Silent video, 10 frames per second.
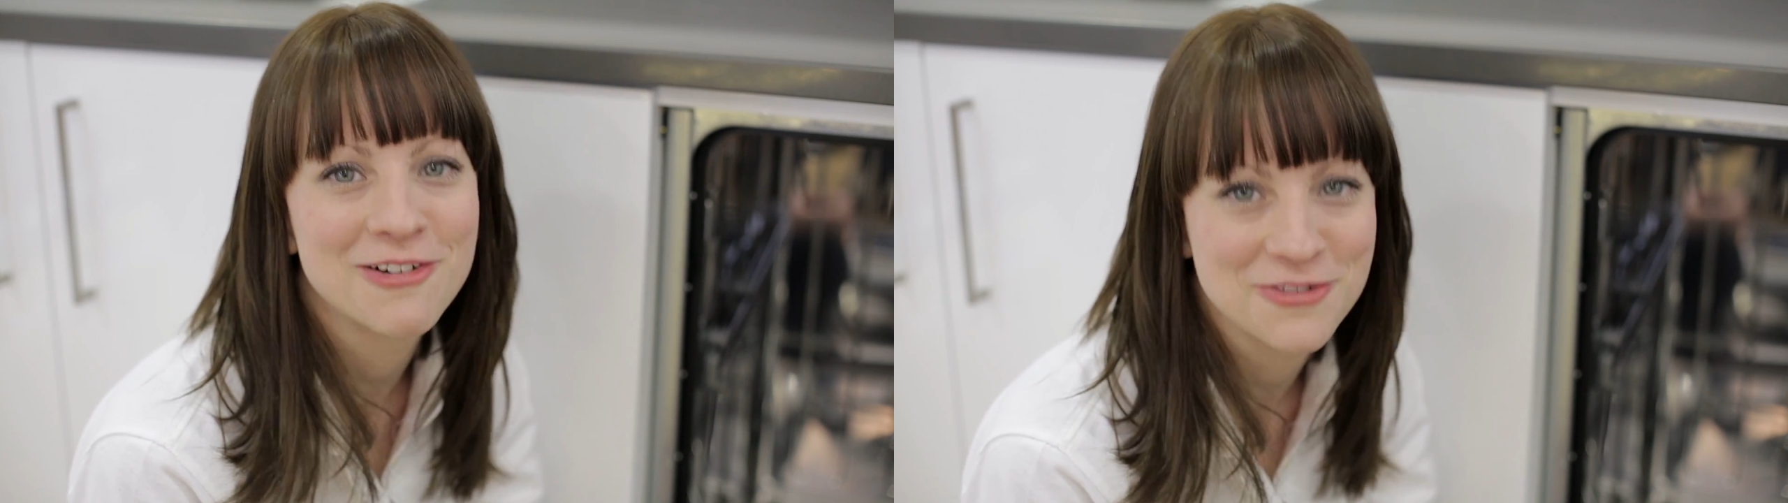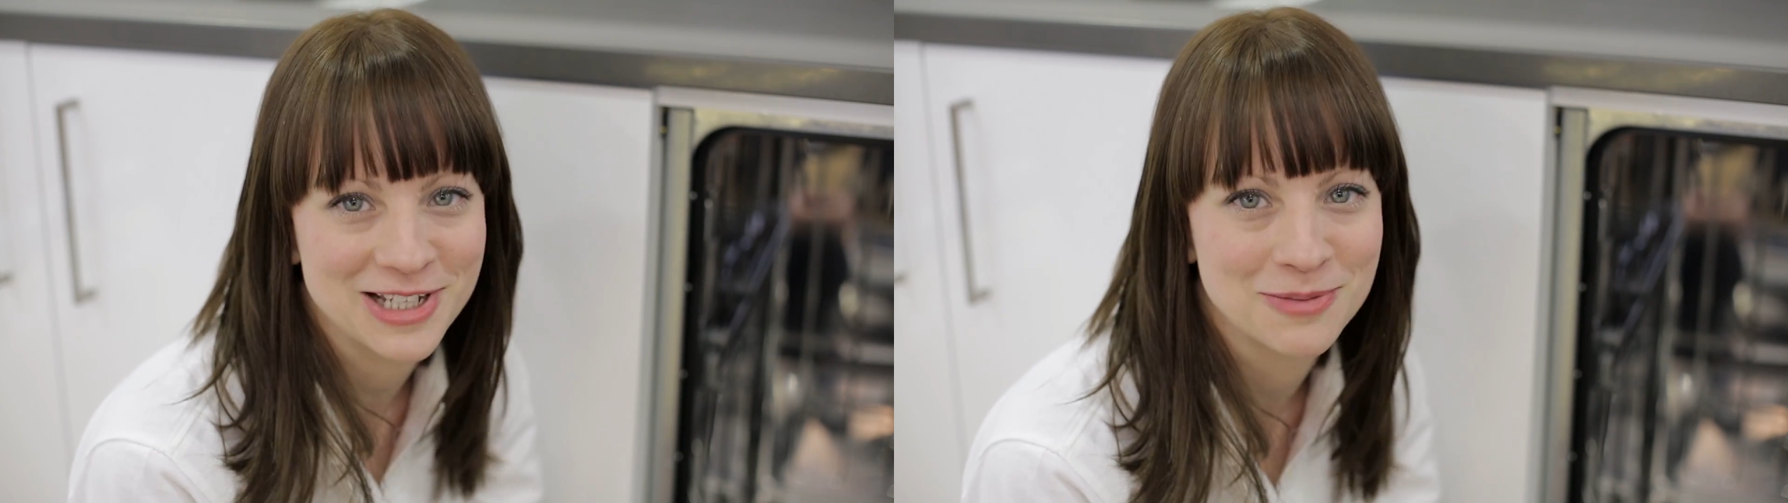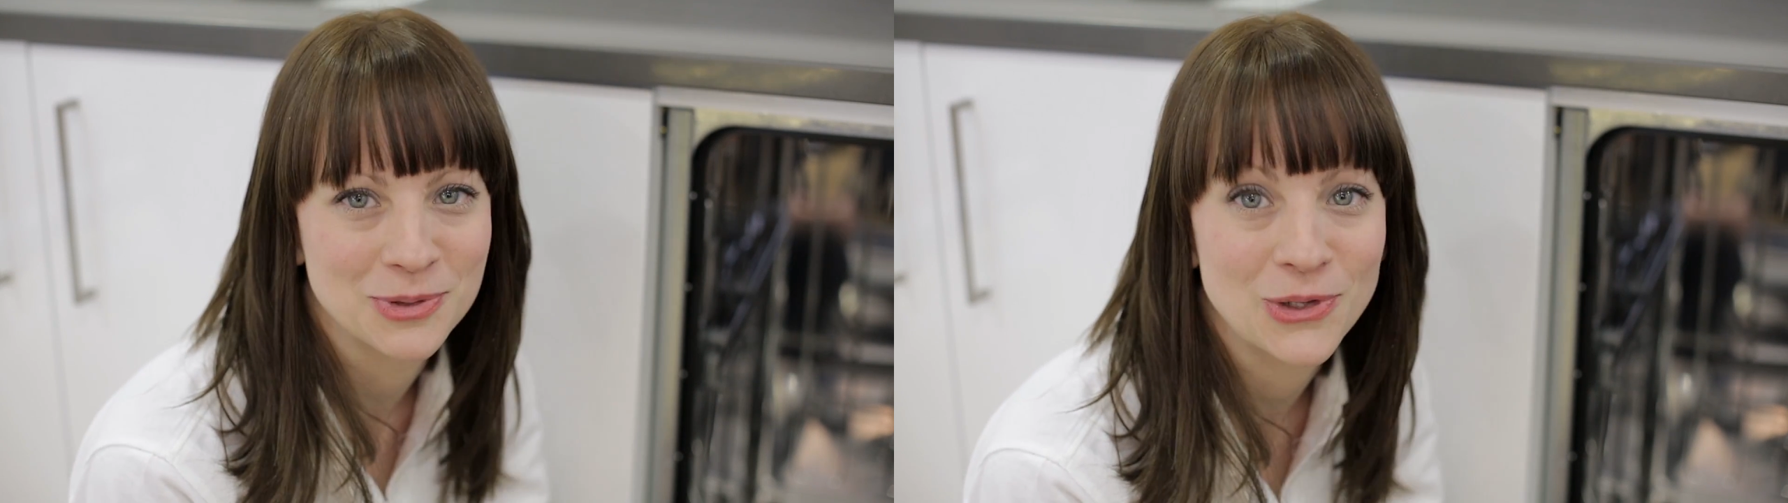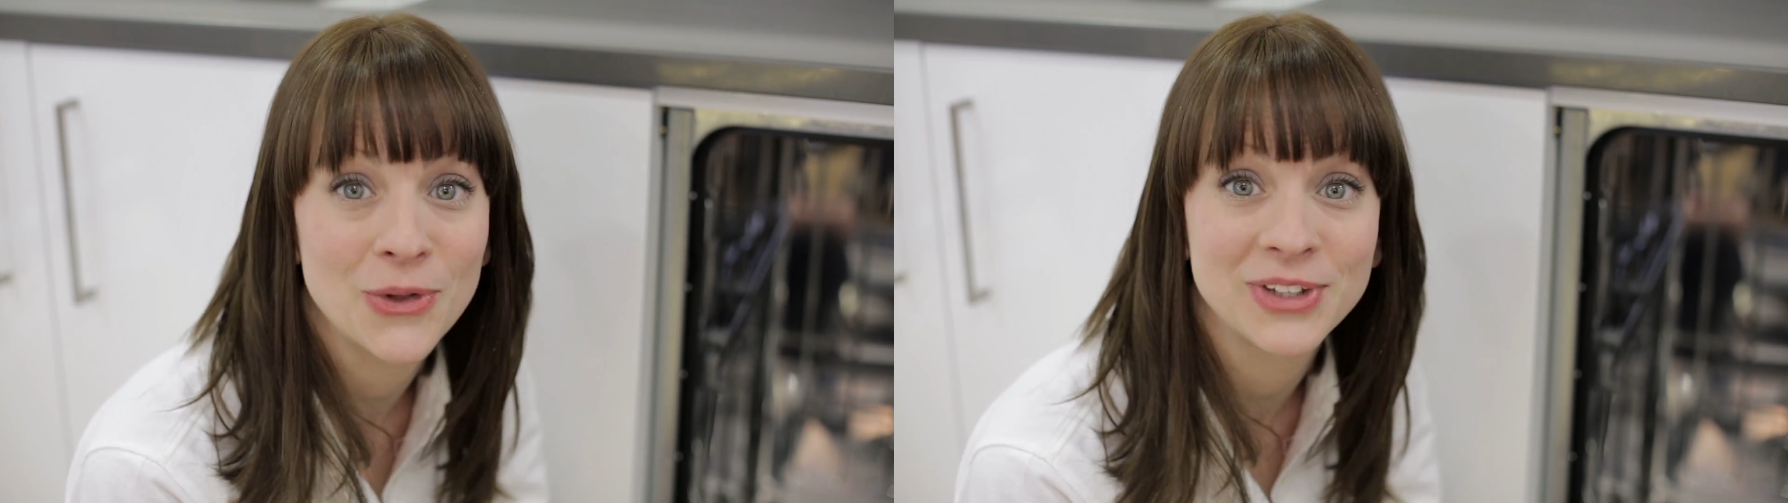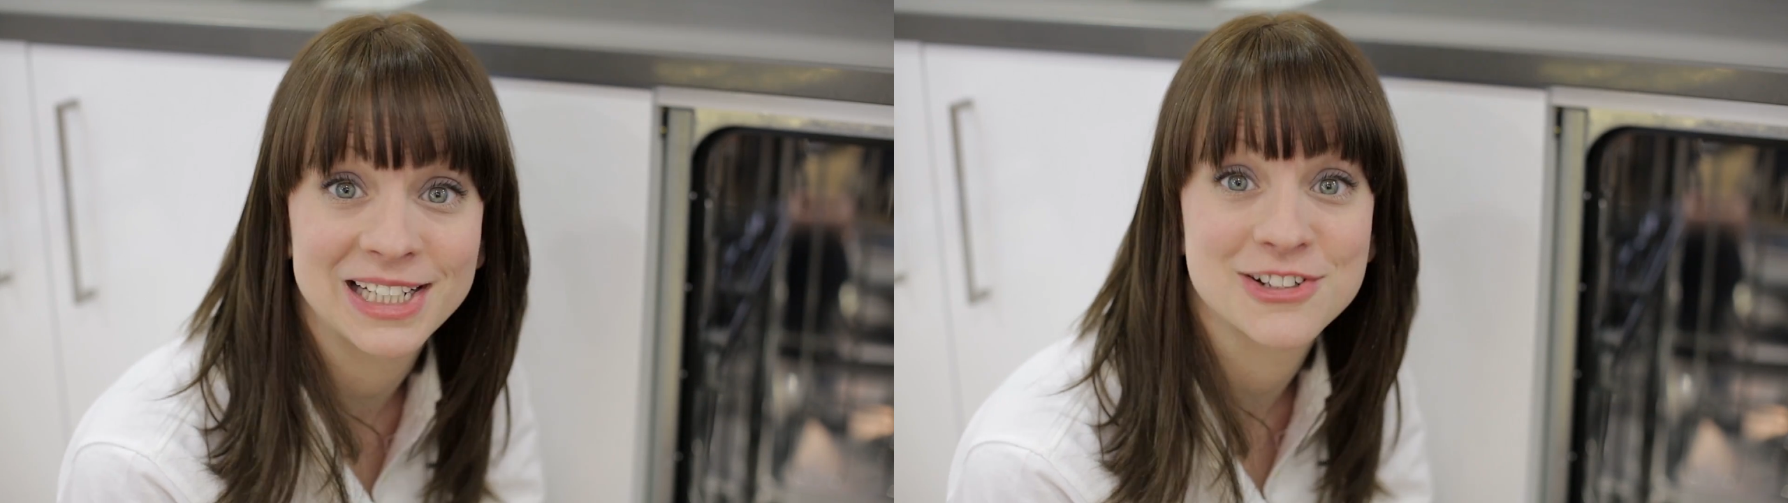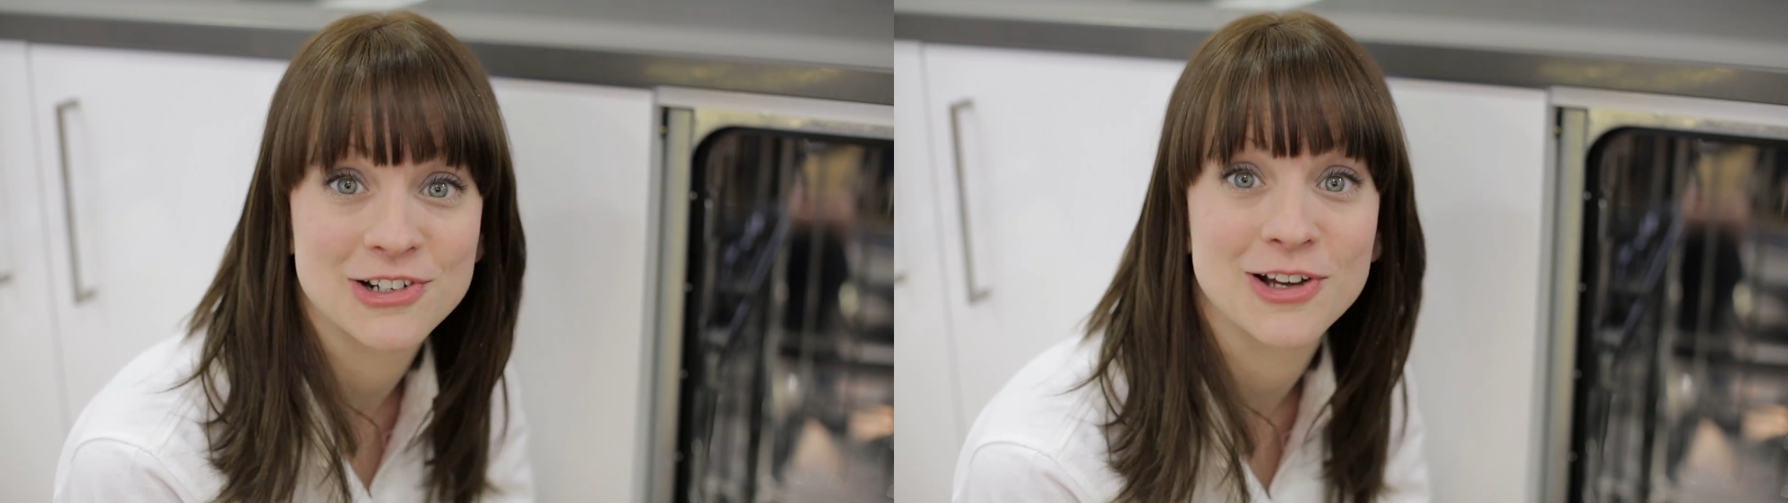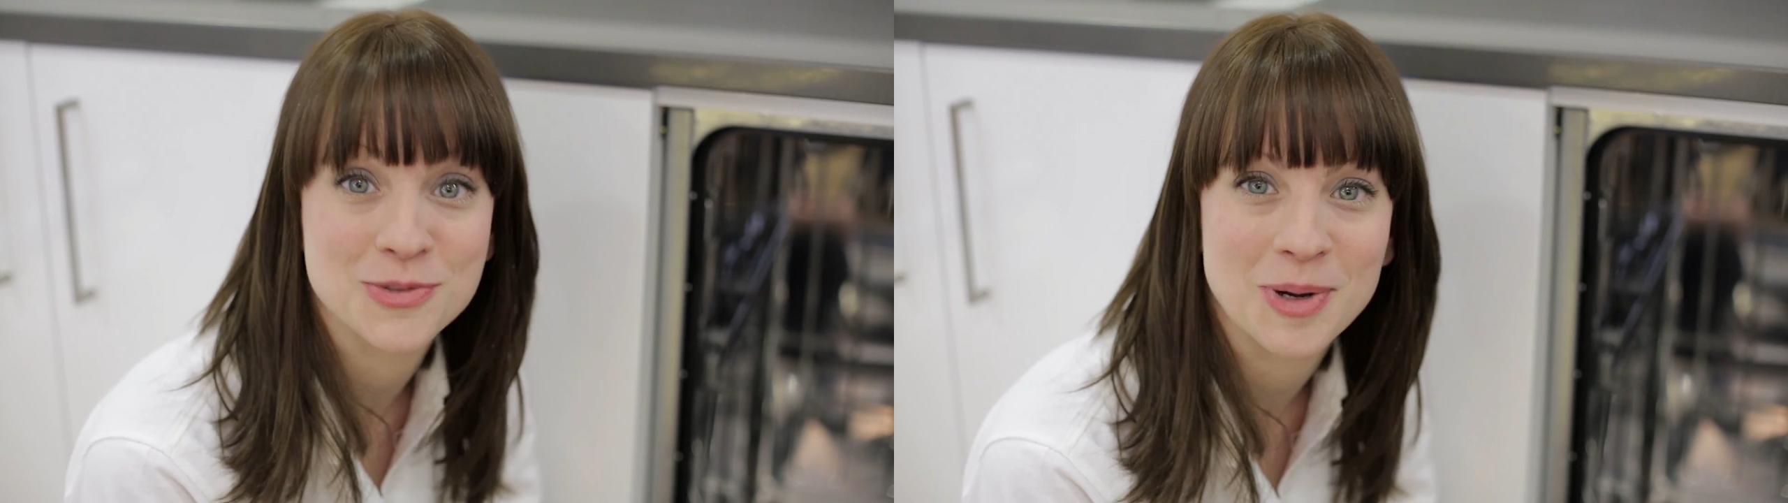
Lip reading: are available on the Electrolux